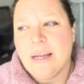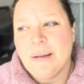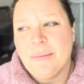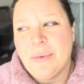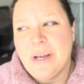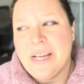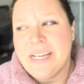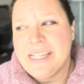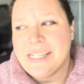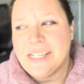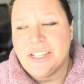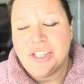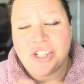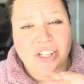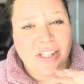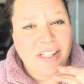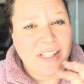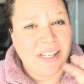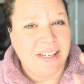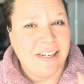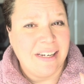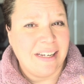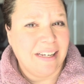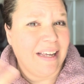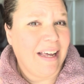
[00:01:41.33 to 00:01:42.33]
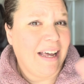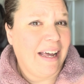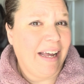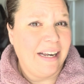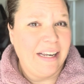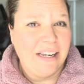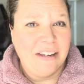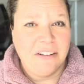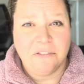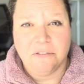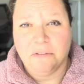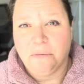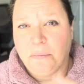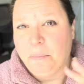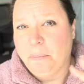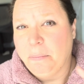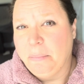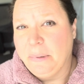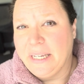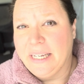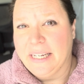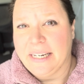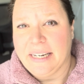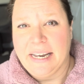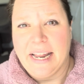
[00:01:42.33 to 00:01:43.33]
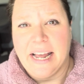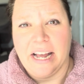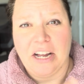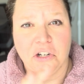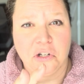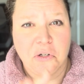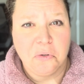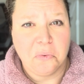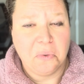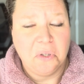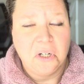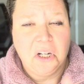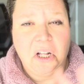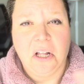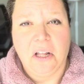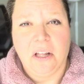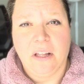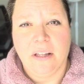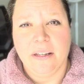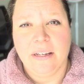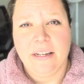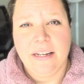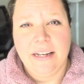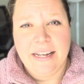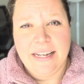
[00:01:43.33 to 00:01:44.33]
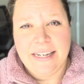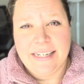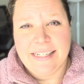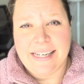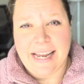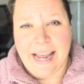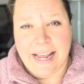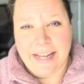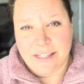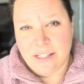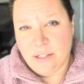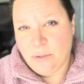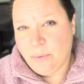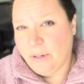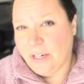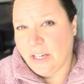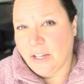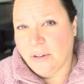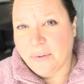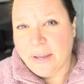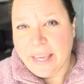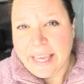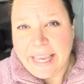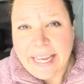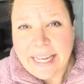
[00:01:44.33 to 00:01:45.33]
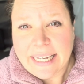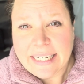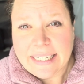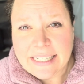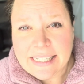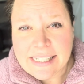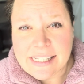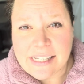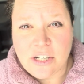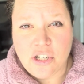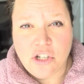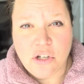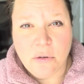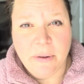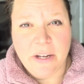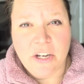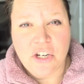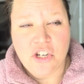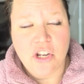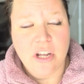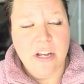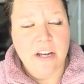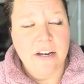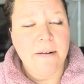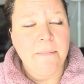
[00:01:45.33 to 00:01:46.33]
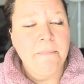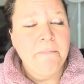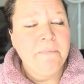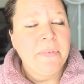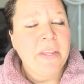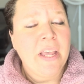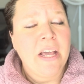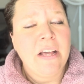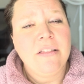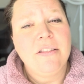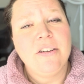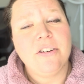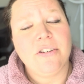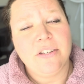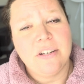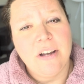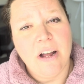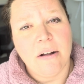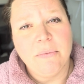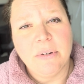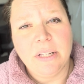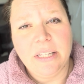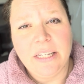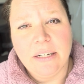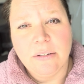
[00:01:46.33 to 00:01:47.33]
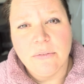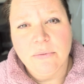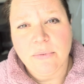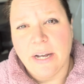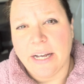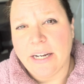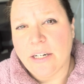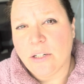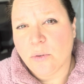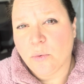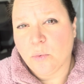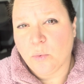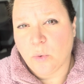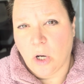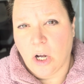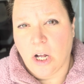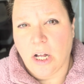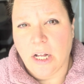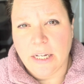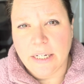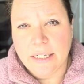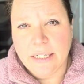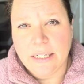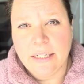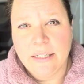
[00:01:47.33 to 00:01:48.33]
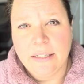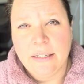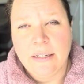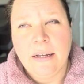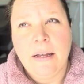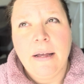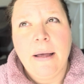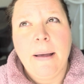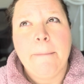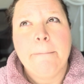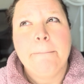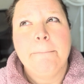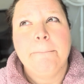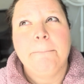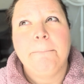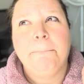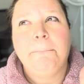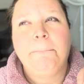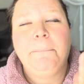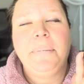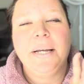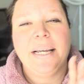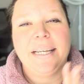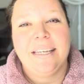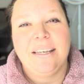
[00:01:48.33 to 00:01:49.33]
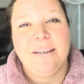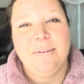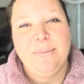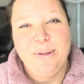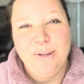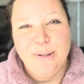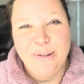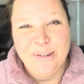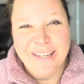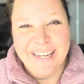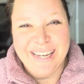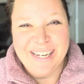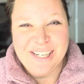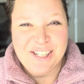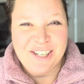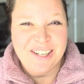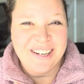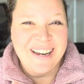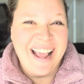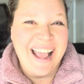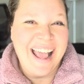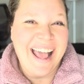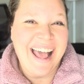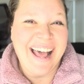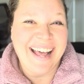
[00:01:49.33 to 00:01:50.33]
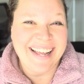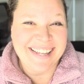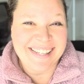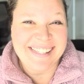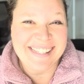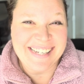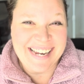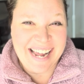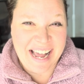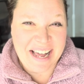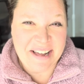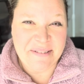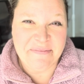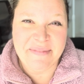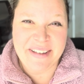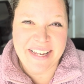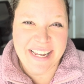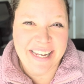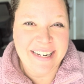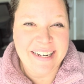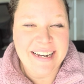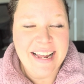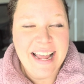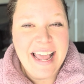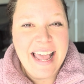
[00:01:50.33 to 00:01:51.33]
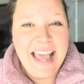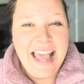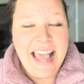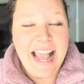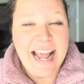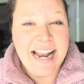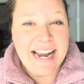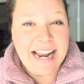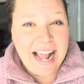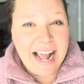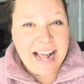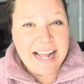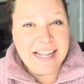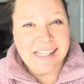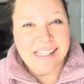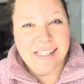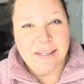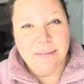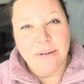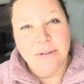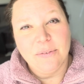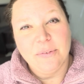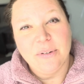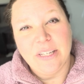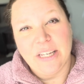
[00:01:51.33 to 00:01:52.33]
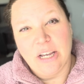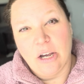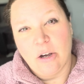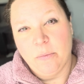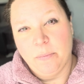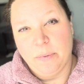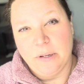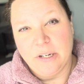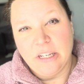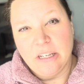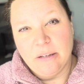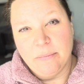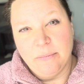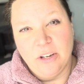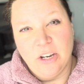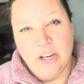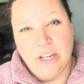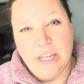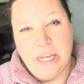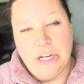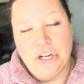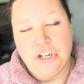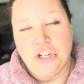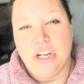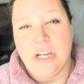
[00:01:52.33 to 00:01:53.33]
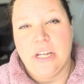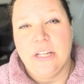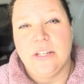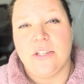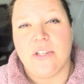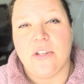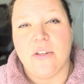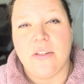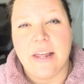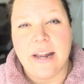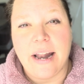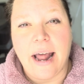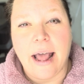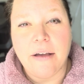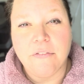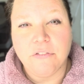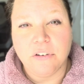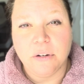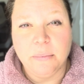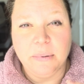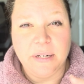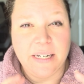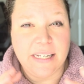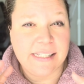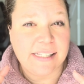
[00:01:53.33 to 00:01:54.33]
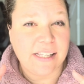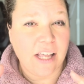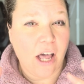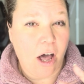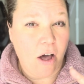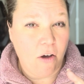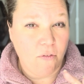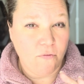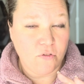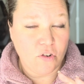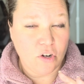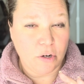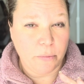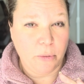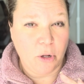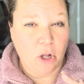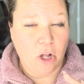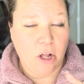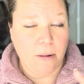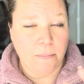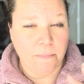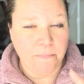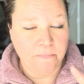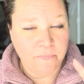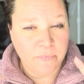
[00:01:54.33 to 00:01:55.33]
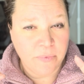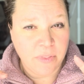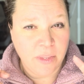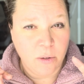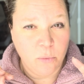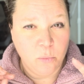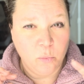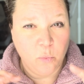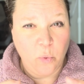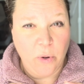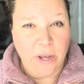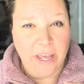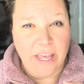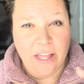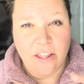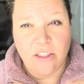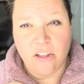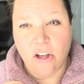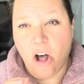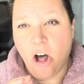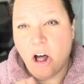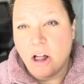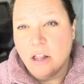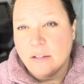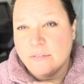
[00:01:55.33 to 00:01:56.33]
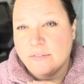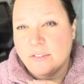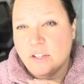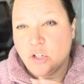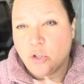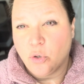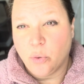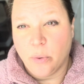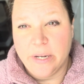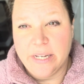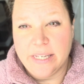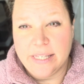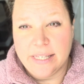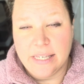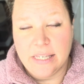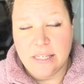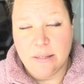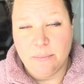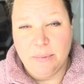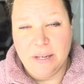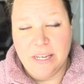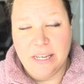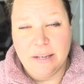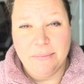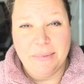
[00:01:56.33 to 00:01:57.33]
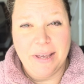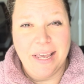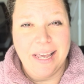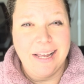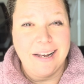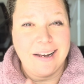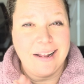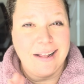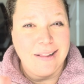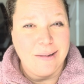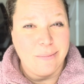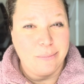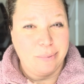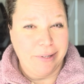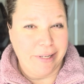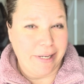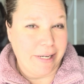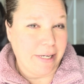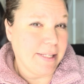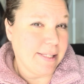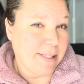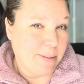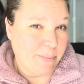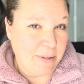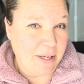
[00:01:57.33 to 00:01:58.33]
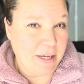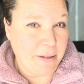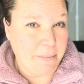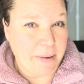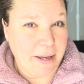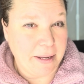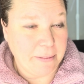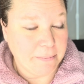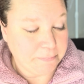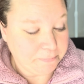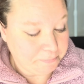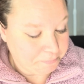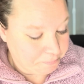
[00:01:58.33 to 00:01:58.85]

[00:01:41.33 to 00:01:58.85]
Is it just going to kind of be a natural text when you can situation? There's not really a right or wrong, but communication has to happen, and it has to be really open communication so that everybody's comfortable with all of the choices being made and the plans being made.